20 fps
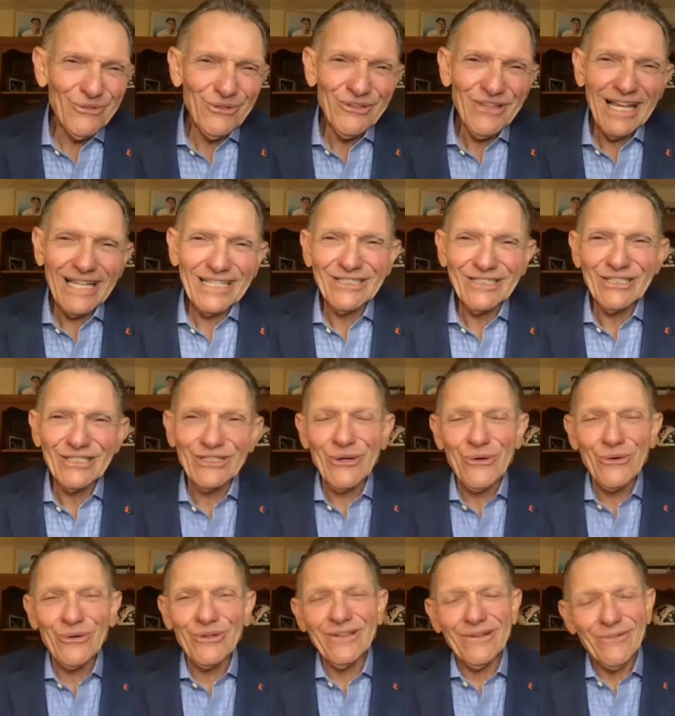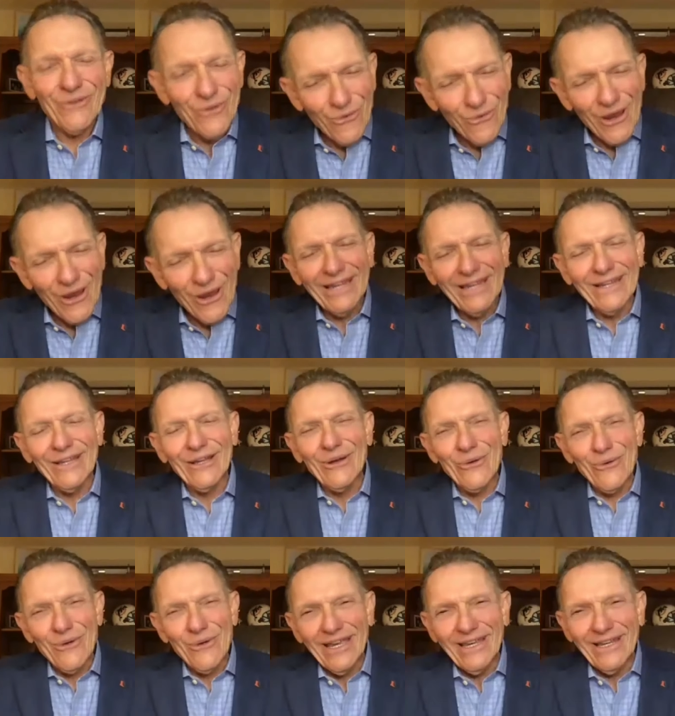that's just great,
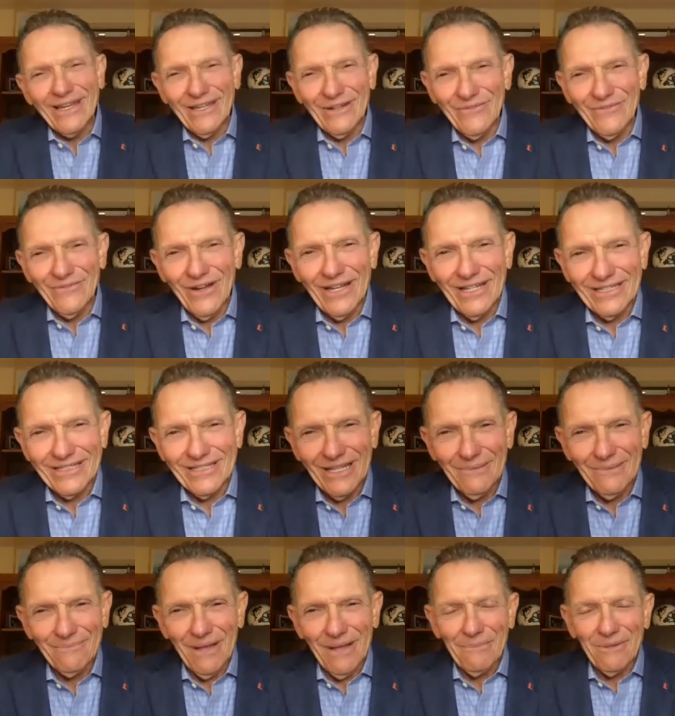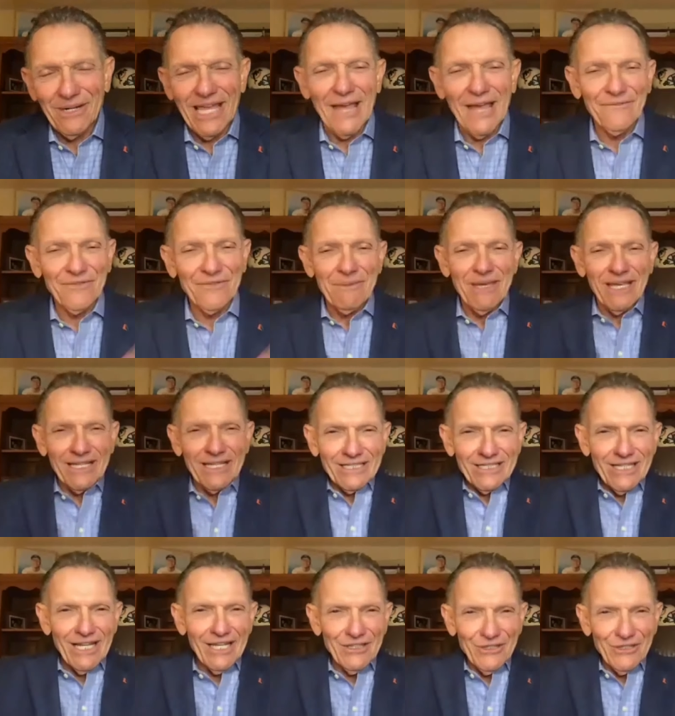great advice. I'm going to have to make a
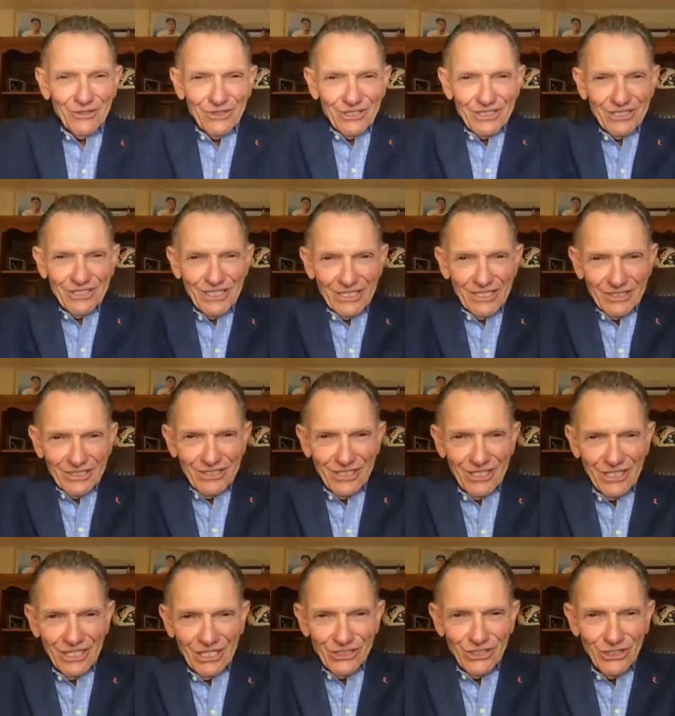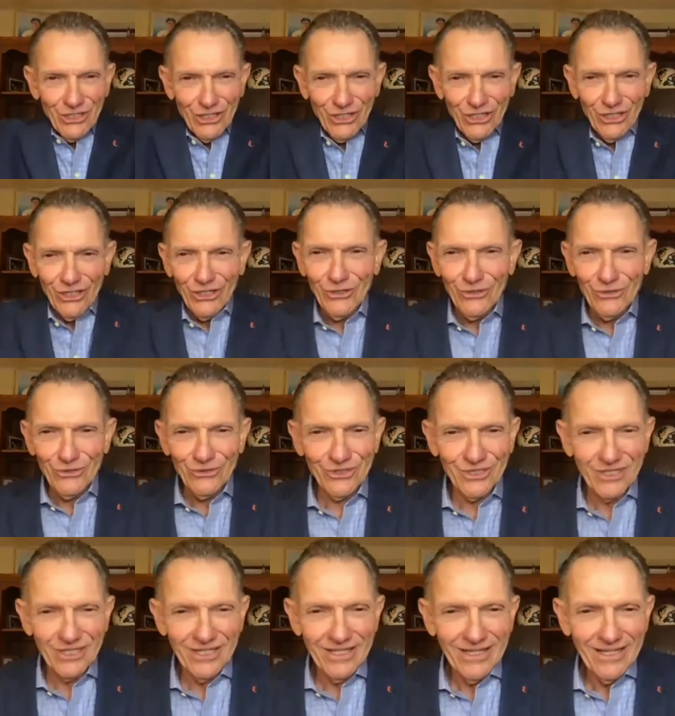sign, though, that says kitchen
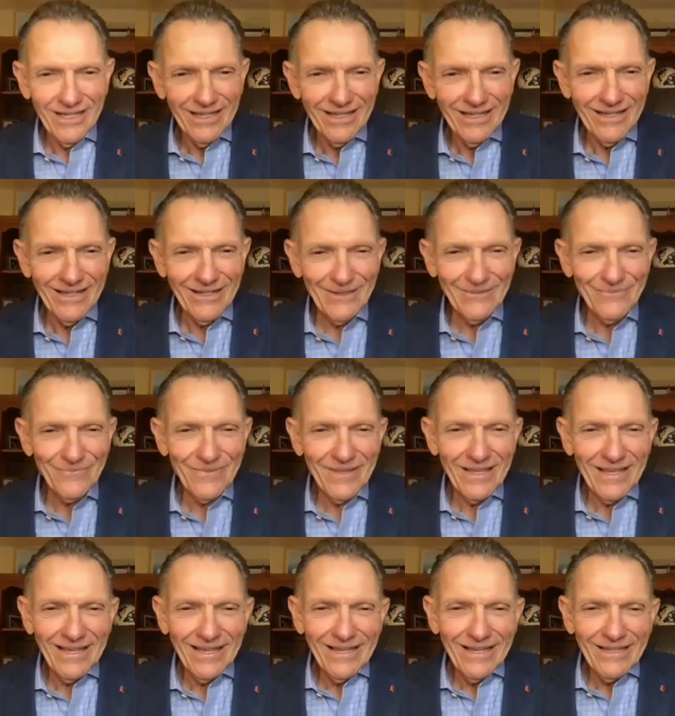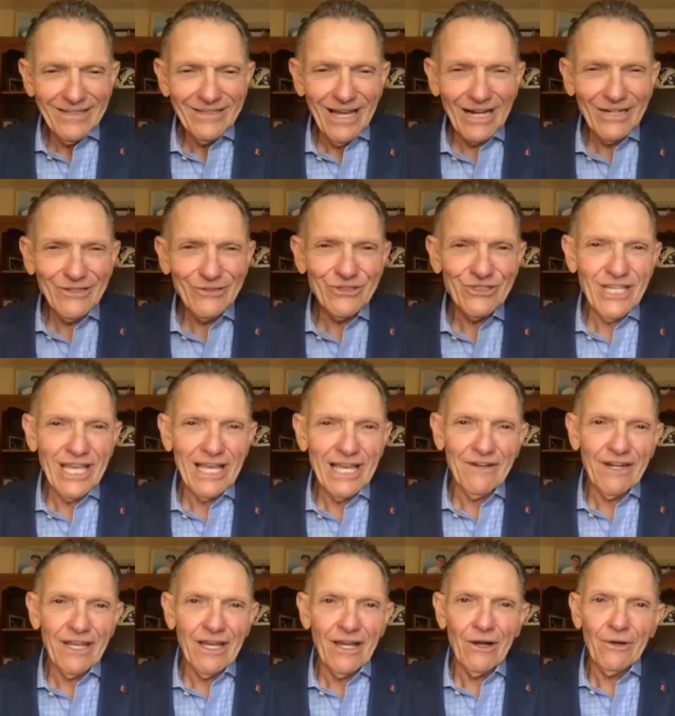closed. Dr.
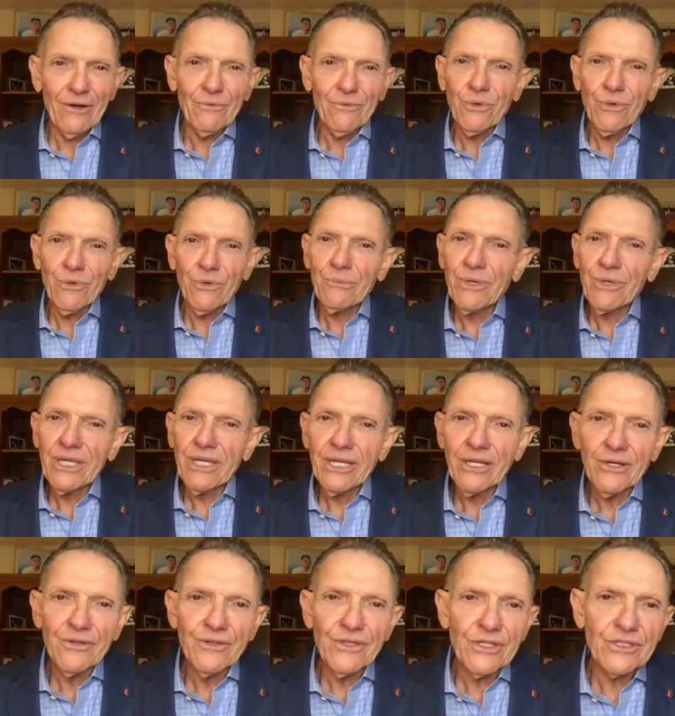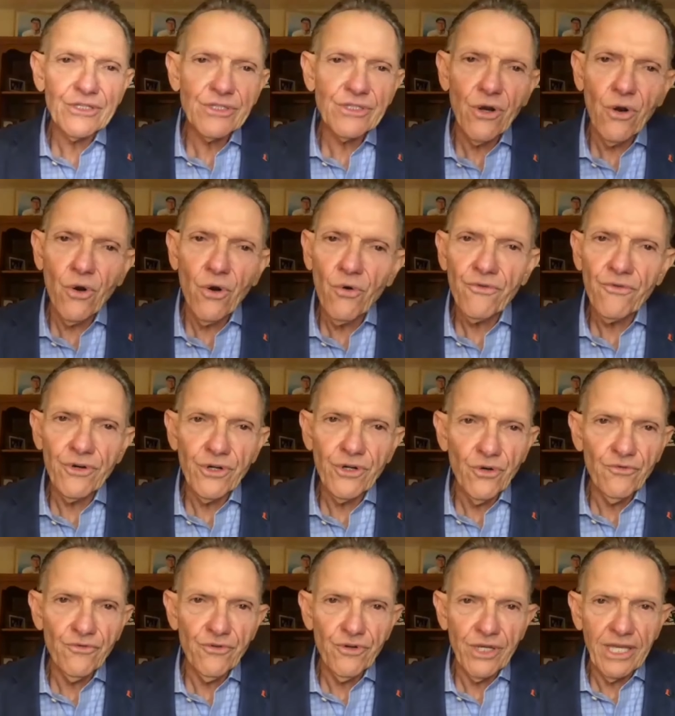Savinow, we hear this over and
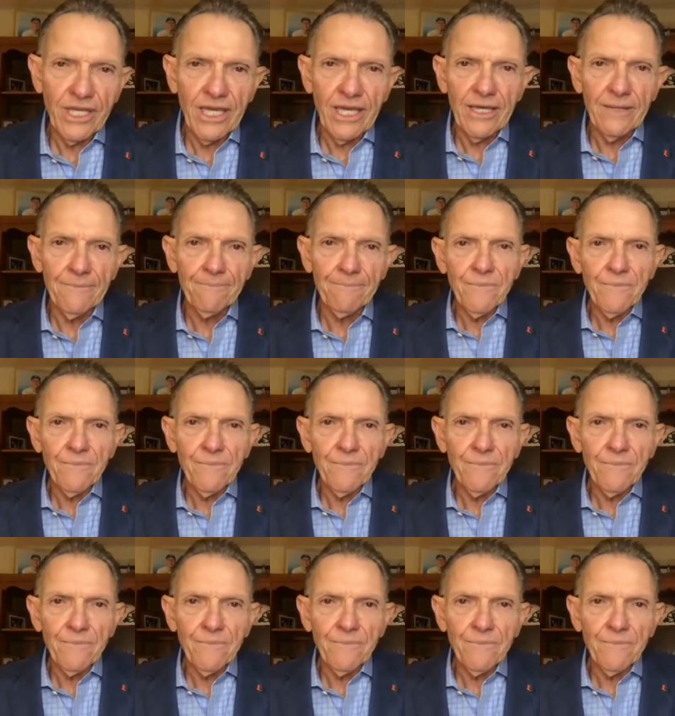over again.